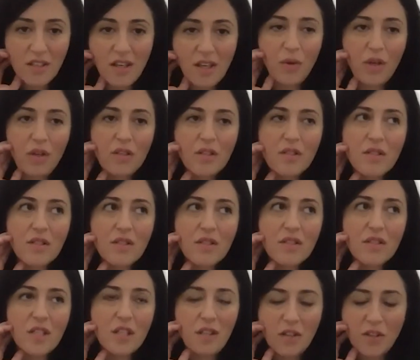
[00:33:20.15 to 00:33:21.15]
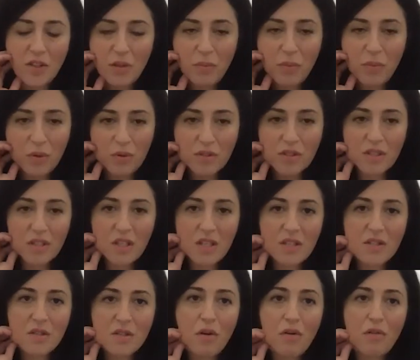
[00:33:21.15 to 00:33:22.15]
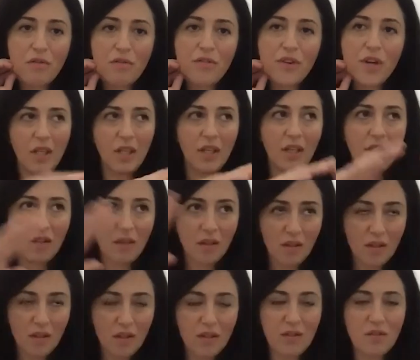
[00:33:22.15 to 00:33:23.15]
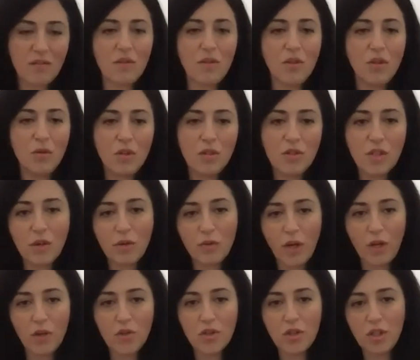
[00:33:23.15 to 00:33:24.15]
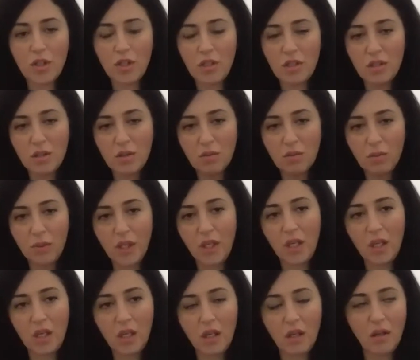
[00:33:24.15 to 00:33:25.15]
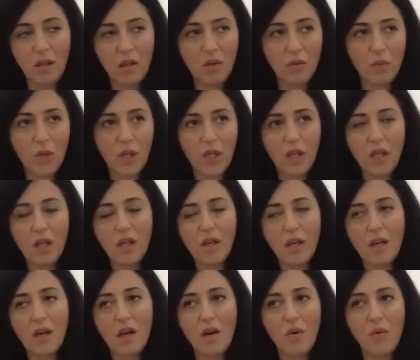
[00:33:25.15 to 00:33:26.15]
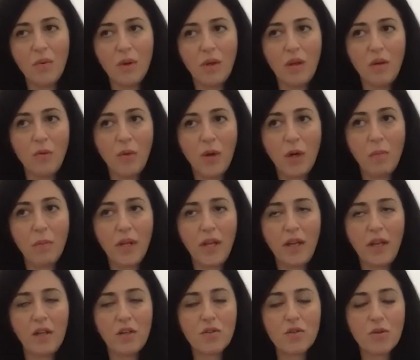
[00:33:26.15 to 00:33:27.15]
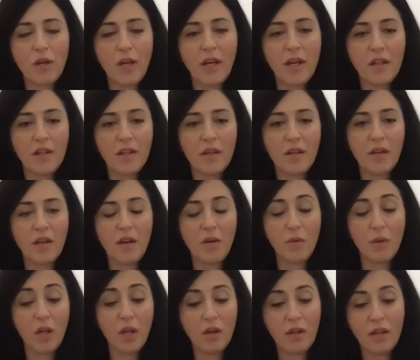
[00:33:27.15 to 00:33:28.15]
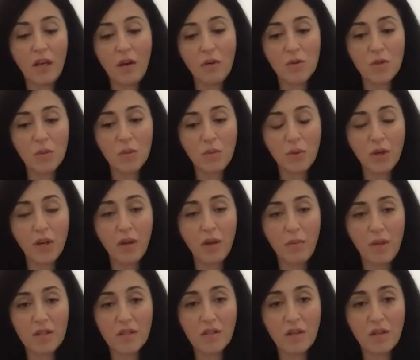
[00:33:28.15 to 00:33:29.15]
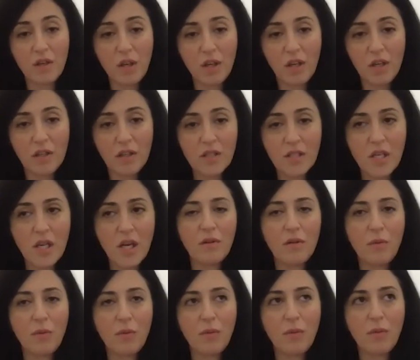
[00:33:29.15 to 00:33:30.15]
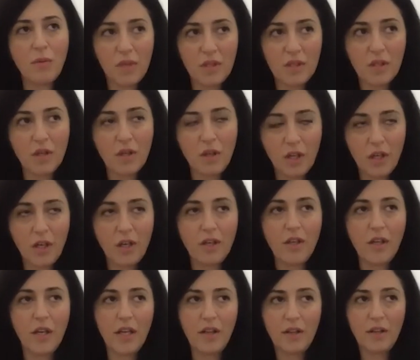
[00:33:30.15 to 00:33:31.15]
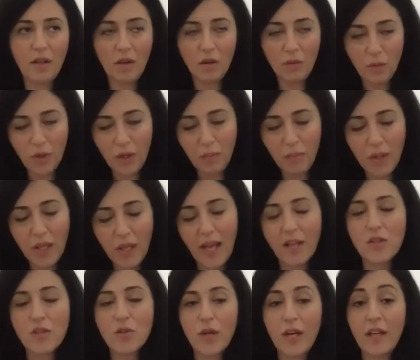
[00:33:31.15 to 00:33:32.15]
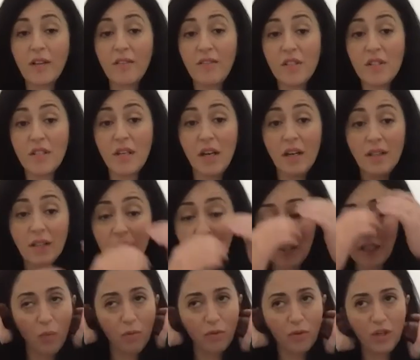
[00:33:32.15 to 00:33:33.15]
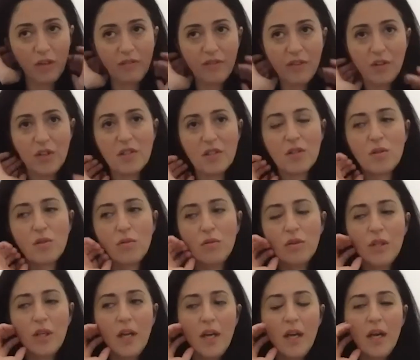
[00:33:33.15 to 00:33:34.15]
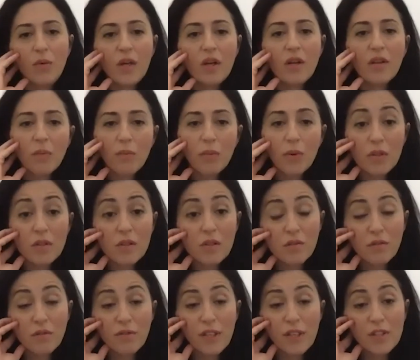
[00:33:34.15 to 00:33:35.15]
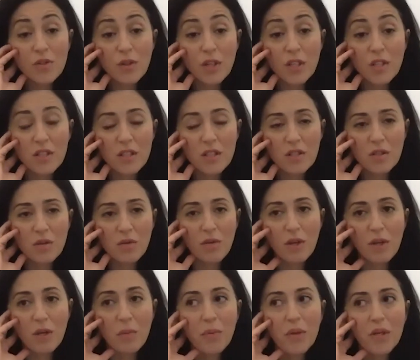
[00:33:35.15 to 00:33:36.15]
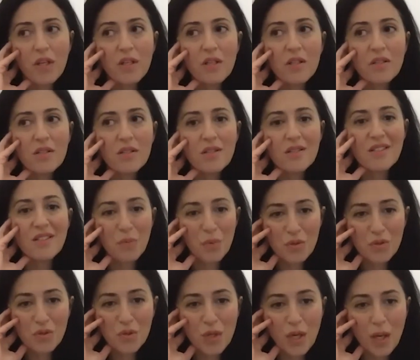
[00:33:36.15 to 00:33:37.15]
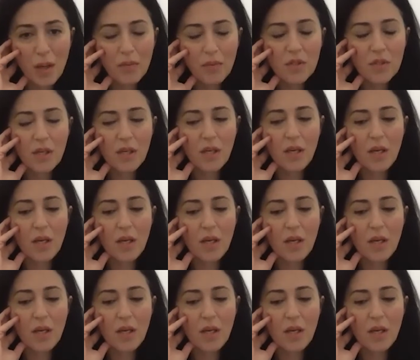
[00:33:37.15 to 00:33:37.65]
We are still in the process of new integrations. We are planning to add. We are now supporting Mastercard, and we plan to add Visa hopefully very soon. We are in the process of fundraising, so the company is bootstrapped.